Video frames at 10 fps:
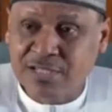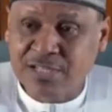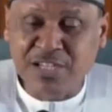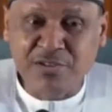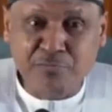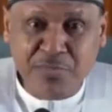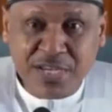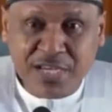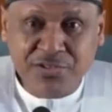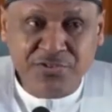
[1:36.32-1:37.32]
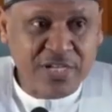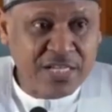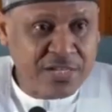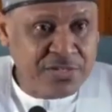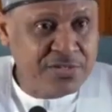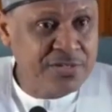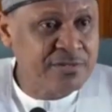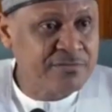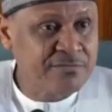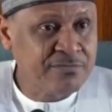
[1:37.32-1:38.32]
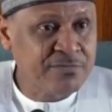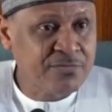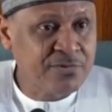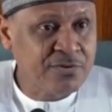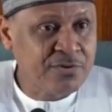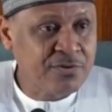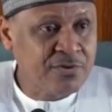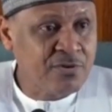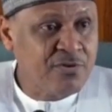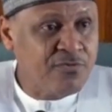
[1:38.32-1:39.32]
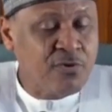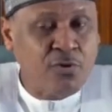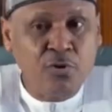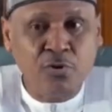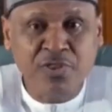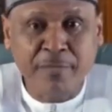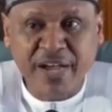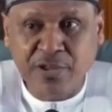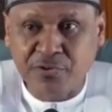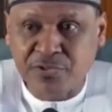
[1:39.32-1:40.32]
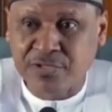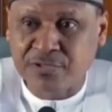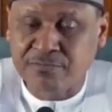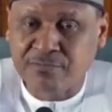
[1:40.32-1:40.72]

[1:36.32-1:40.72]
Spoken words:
the immediate release of all the minors